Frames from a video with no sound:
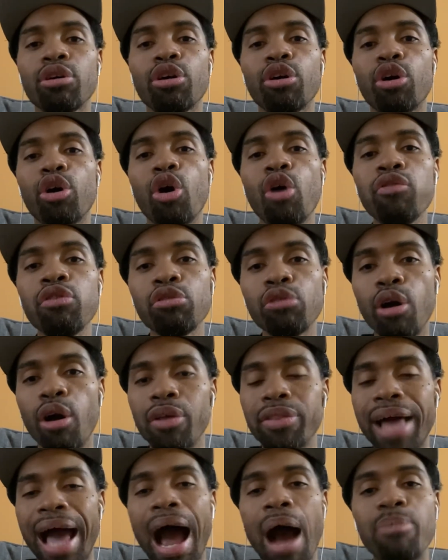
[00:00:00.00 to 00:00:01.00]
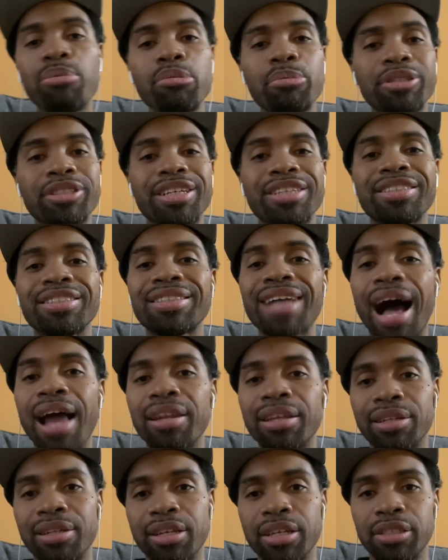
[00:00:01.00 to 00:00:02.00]
Overall, the album is a
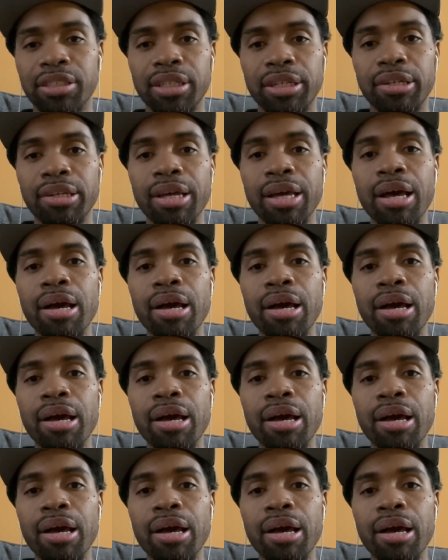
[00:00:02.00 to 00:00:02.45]
solid listen,